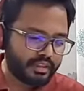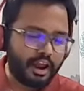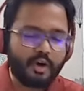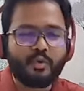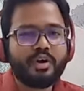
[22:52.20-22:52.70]

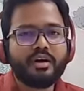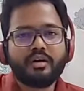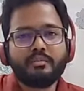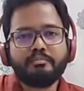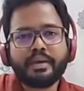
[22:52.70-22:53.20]
Now,
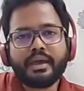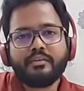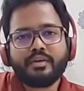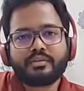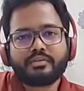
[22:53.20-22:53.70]
uh,
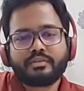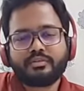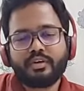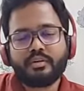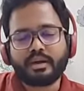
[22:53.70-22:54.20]
male versus
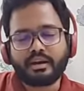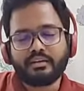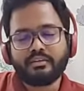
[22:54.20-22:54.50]
female.